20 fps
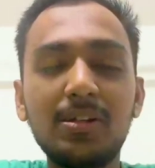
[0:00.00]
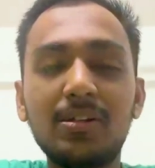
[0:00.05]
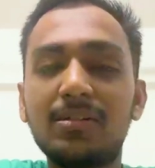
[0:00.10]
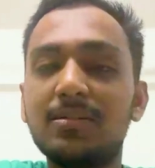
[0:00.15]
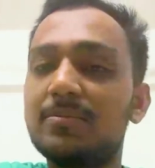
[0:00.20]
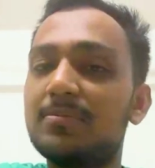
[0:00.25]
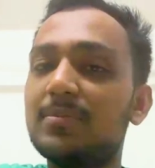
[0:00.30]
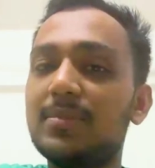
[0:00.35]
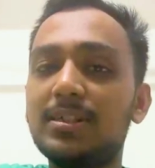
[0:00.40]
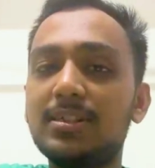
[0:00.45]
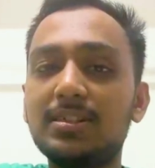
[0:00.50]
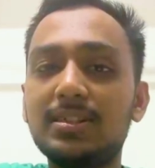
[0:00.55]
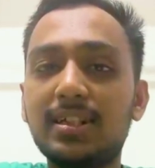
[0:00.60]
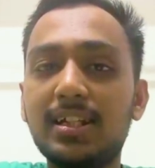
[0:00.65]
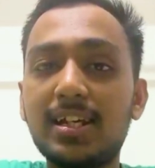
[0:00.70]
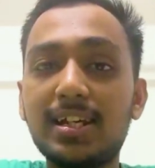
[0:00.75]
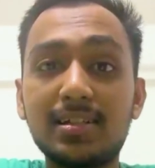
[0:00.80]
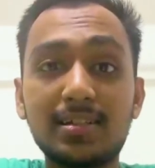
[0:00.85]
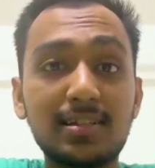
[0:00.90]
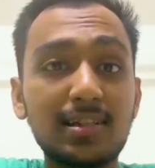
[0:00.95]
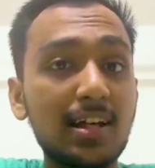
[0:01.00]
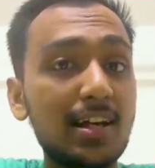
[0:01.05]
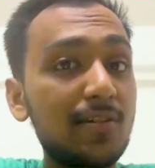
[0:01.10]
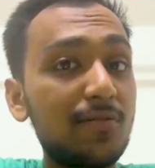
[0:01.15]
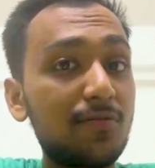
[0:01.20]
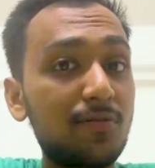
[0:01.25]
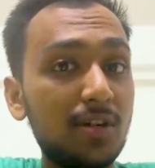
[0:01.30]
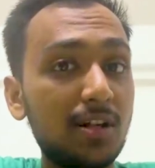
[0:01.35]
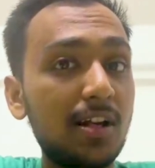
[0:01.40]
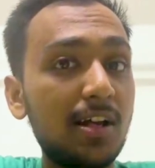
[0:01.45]
But yes, I
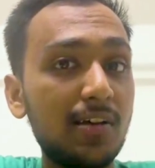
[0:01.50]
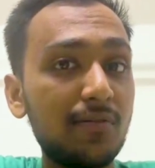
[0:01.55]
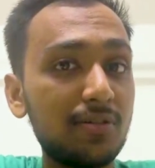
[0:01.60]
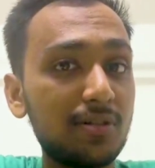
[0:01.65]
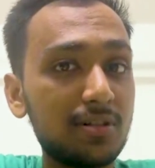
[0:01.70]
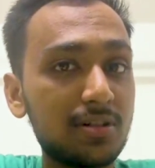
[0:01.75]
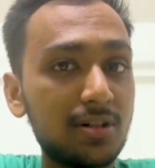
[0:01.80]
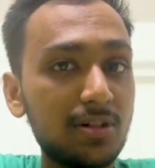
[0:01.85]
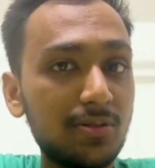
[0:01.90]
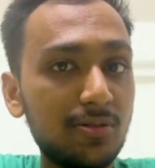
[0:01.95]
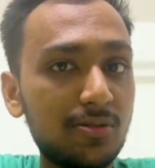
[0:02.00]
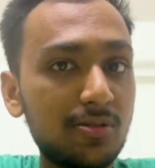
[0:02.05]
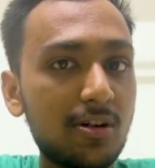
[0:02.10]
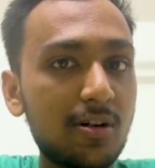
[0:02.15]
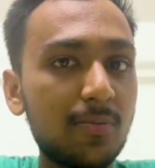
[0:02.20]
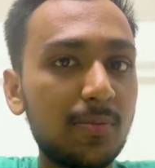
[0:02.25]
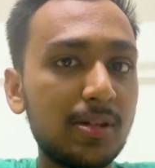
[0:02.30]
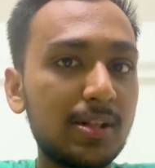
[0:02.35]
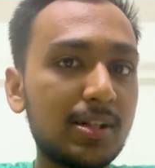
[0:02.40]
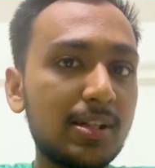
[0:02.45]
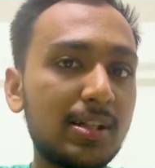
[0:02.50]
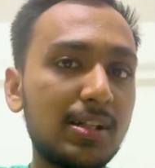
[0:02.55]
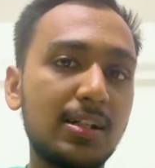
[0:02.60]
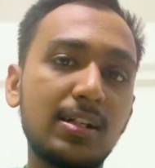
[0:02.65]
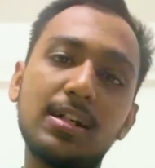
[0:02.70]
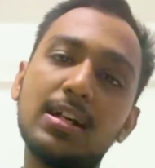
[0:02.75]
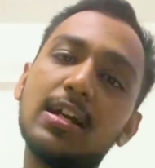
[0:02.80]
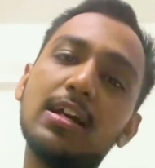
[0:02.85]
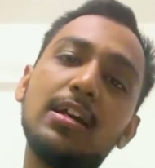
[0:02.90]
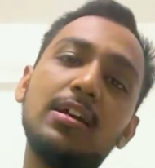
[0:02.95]
will have a new topic
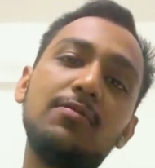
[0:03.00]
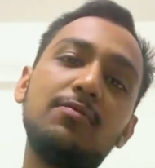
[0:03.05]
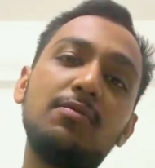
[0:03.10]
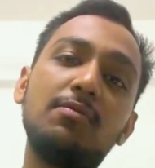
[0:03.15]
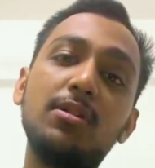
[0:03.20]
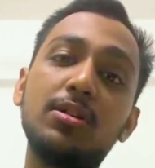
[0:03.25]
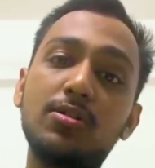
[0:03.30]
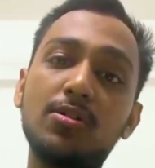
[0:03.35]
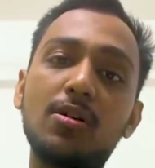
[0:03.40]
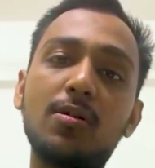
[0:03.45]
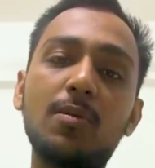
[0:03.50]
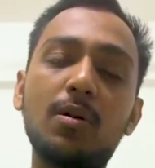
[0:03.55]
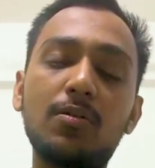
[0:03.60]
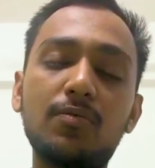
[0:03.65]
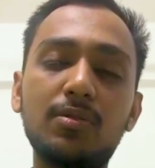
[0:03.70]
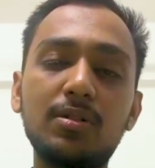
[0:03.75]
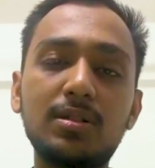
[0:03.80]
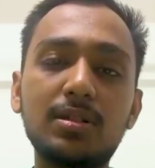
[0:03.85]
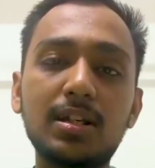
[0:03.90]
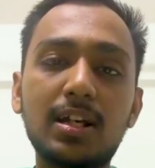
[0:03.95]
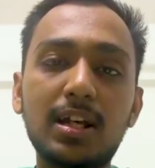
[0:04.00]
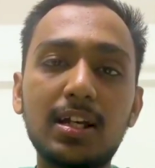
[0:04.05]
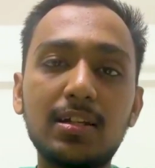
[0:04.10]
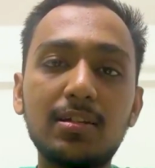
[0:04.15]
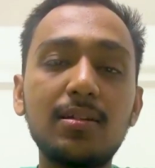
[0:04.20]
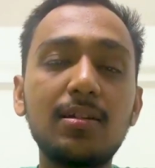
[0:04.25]
and we will talk about once again.